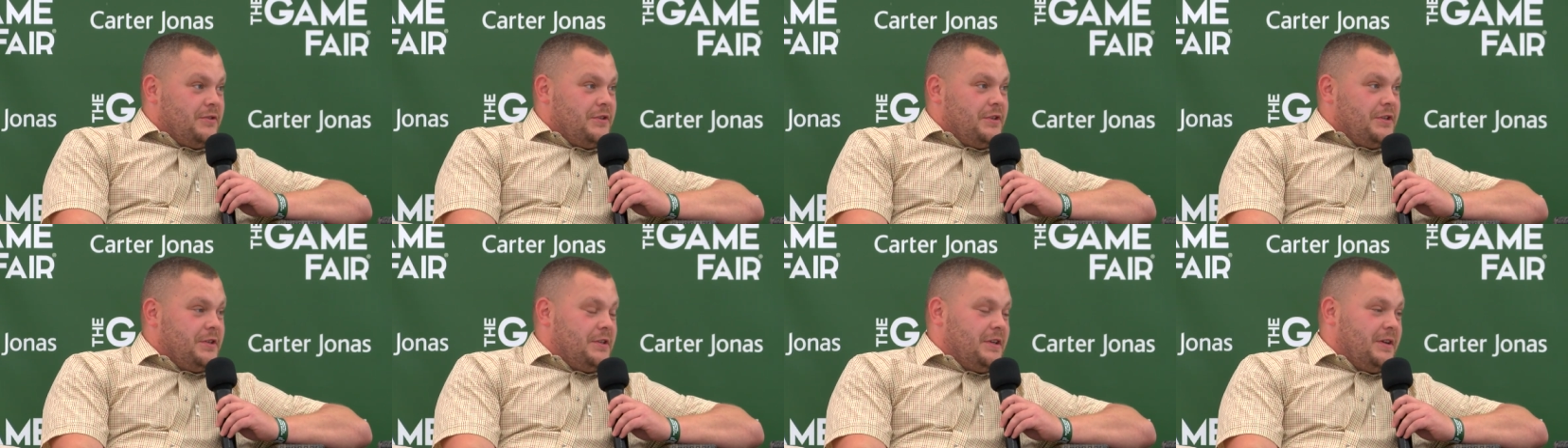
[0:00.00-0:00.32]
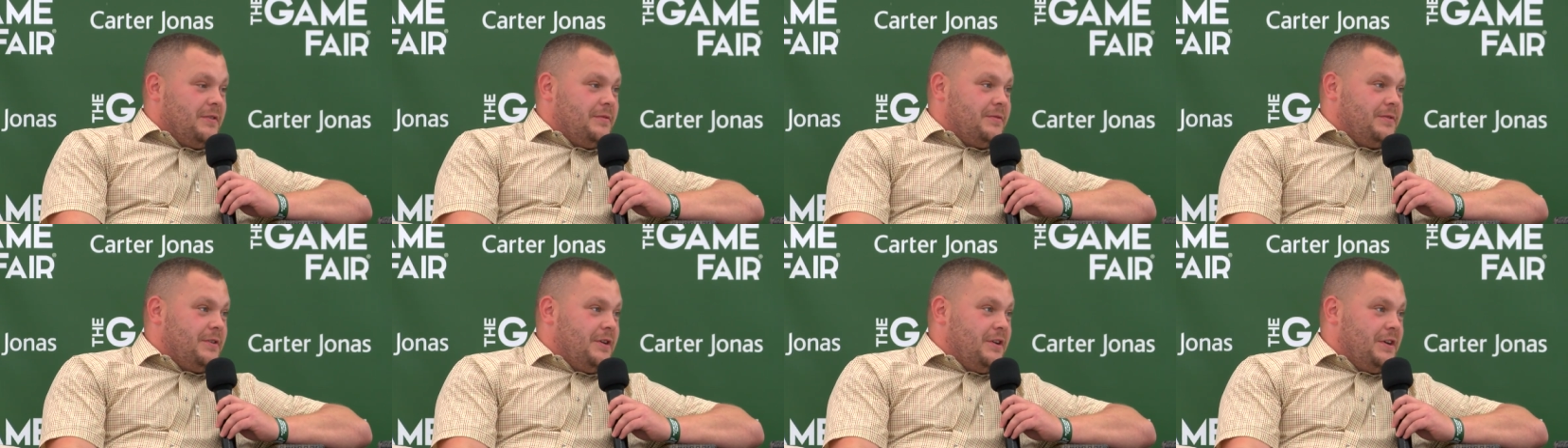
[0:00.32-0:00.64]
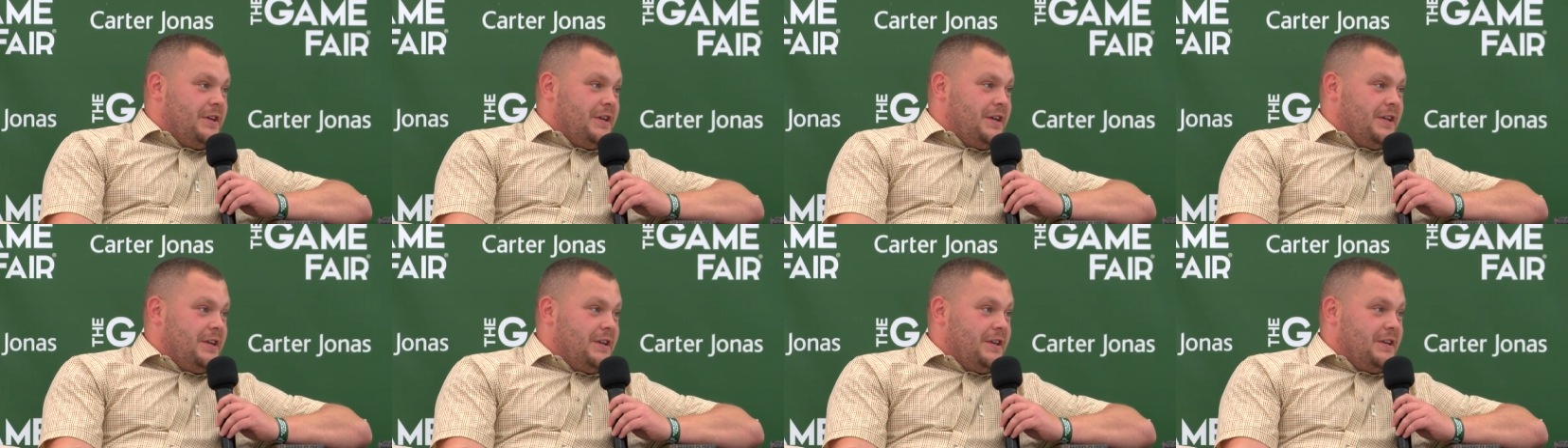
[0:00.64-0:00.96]
or you can have
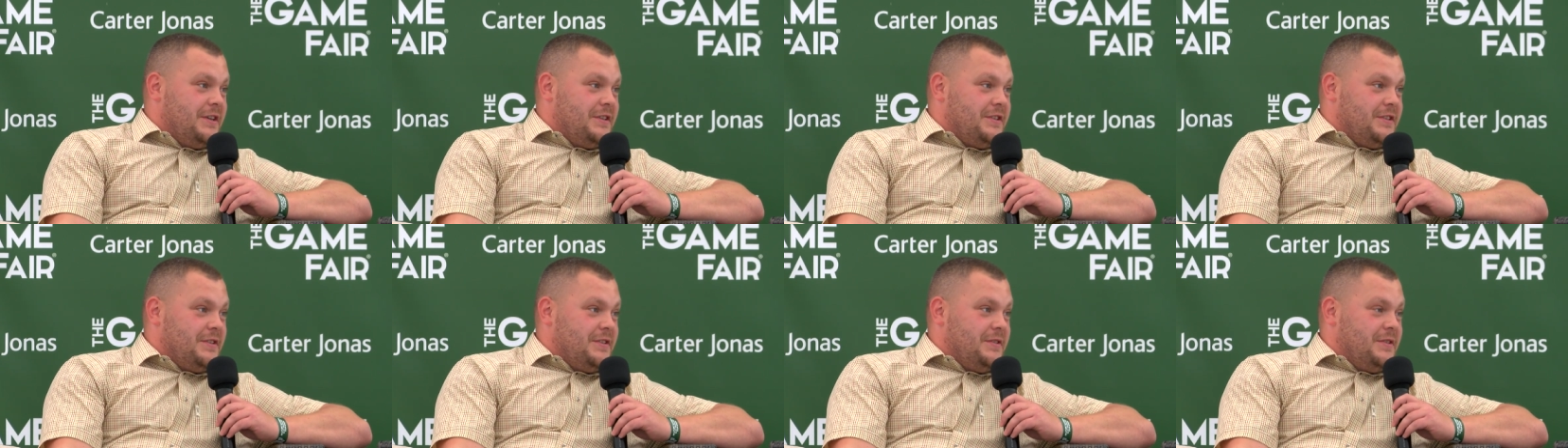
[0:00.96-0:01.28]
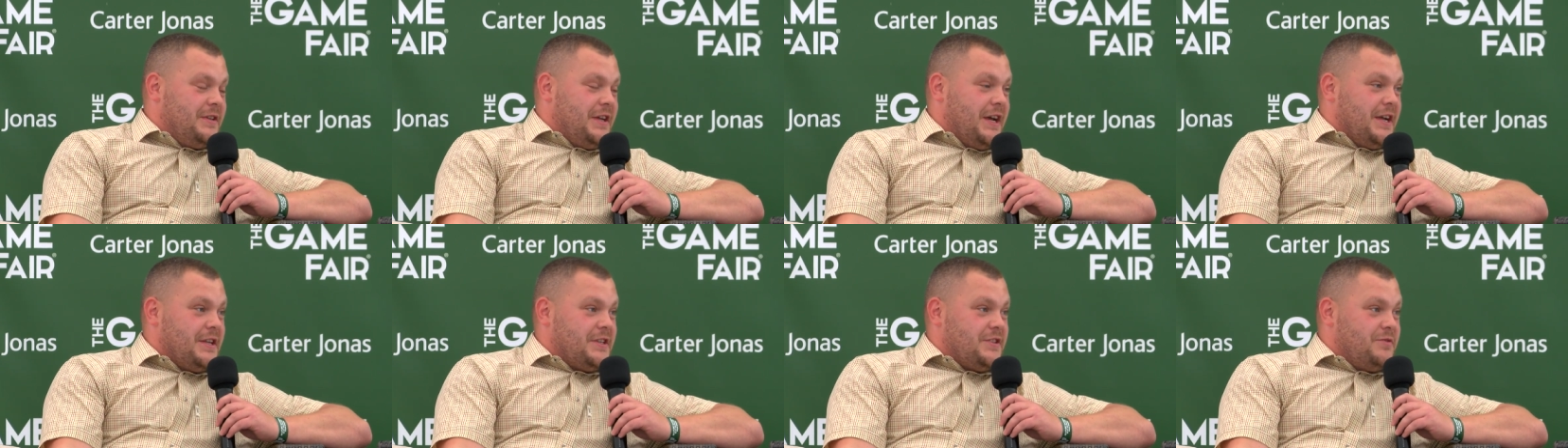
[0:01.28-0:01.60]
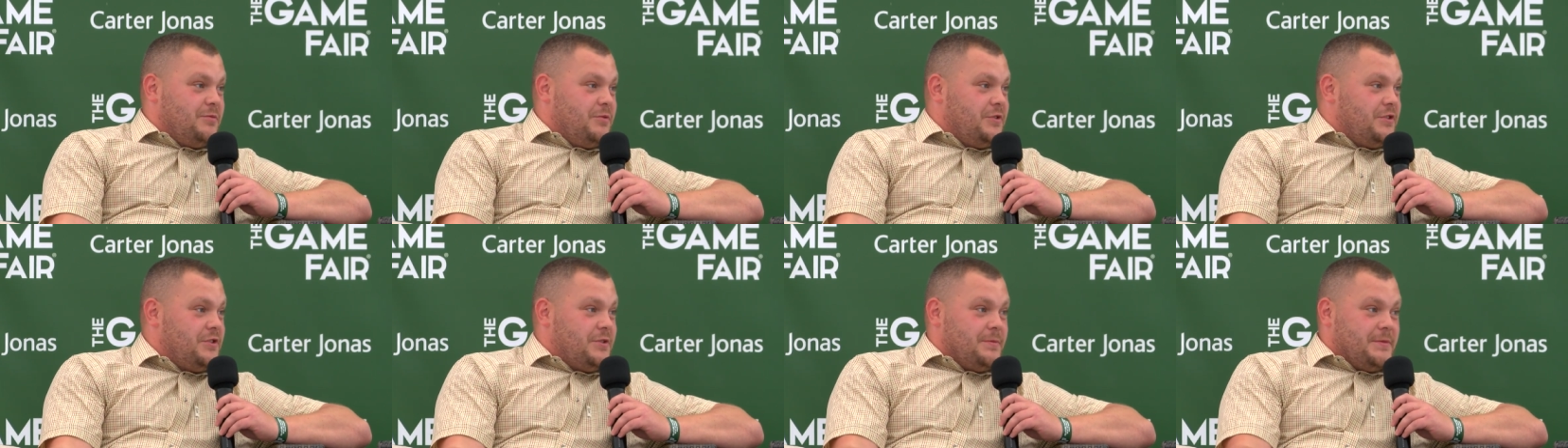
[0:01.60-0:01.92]
high-end
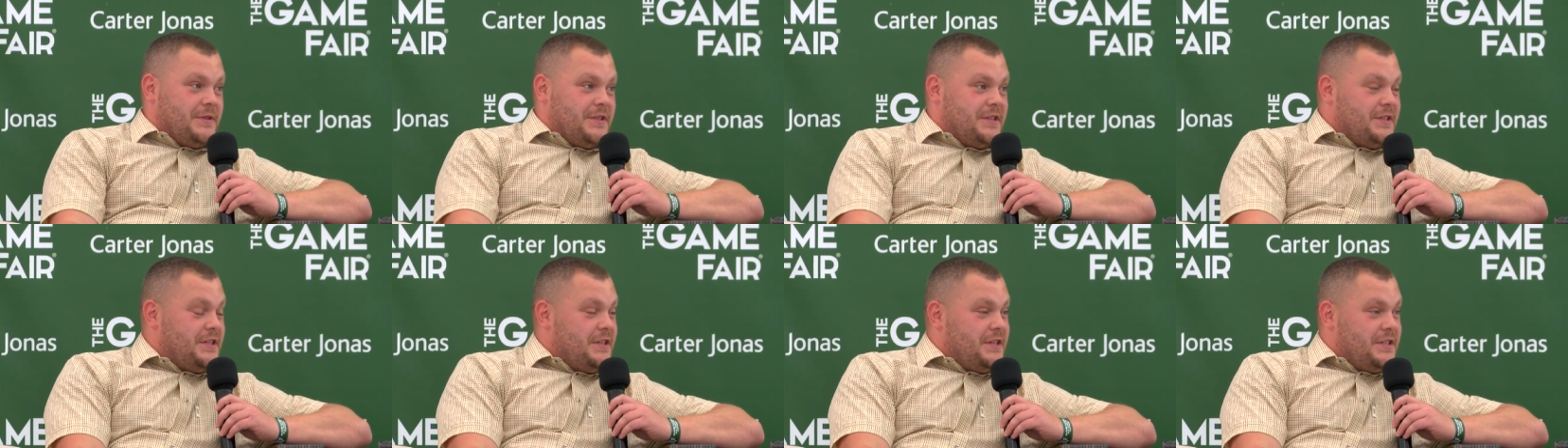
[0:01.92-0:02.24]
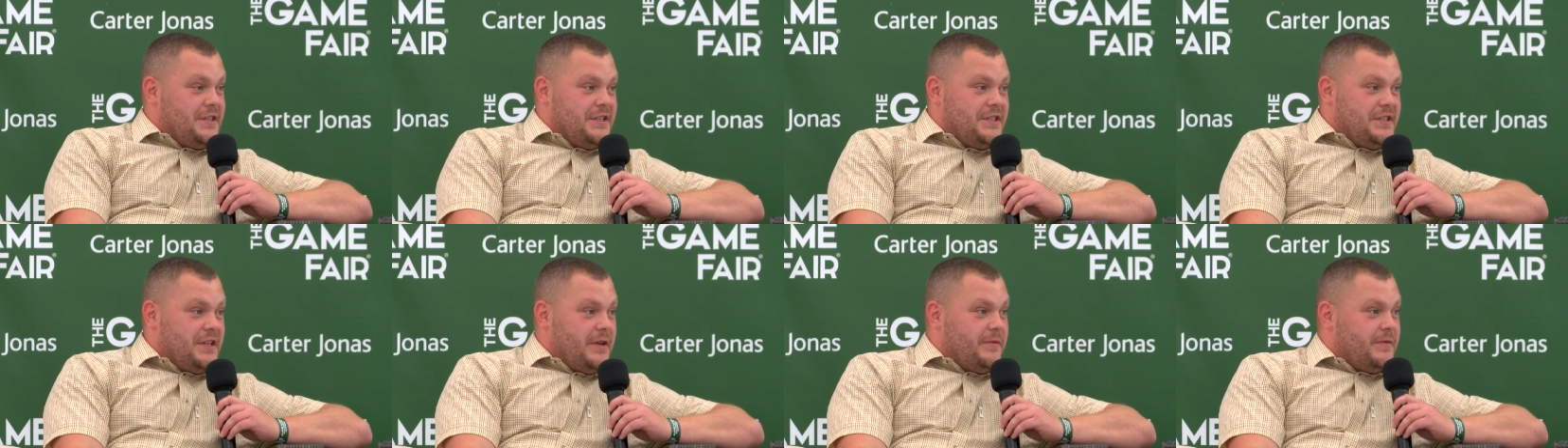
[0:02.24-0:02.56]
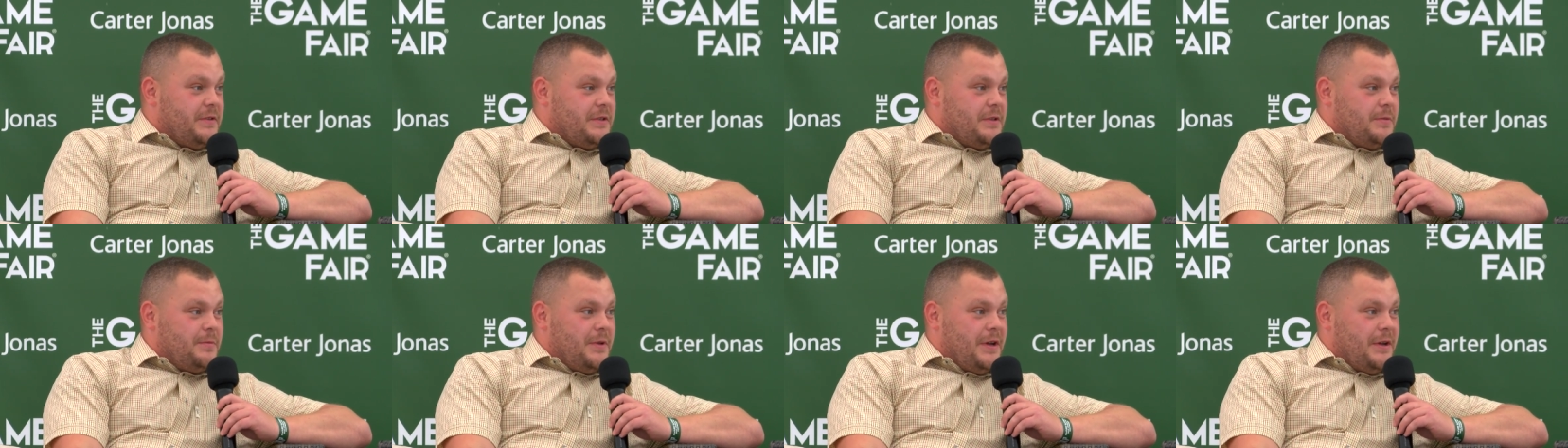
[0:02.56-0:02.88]
cast ones up to 60,
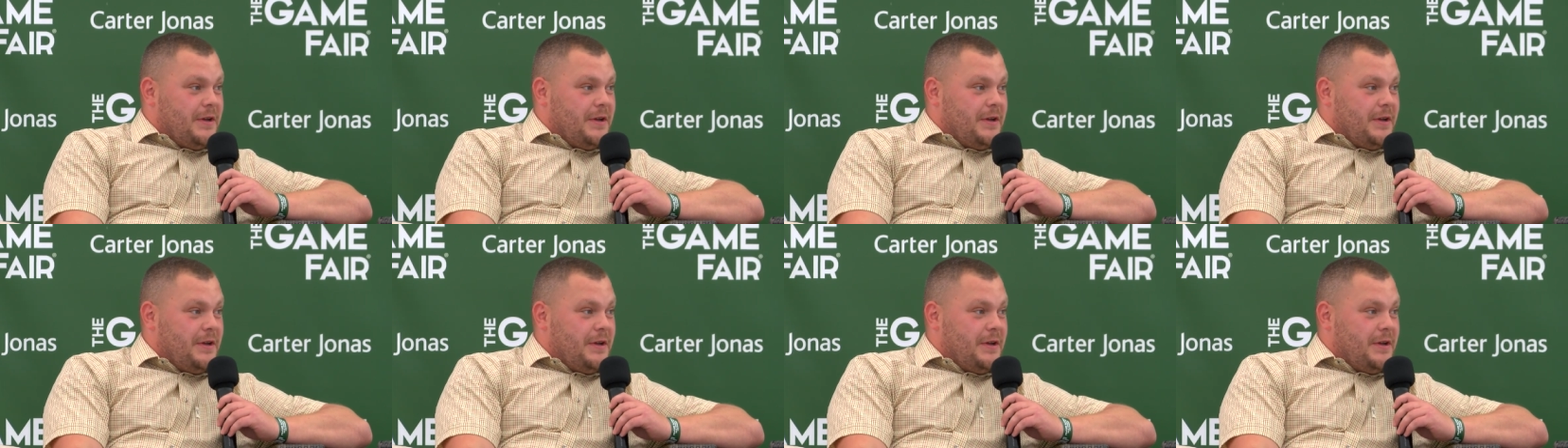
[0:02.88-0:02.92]
70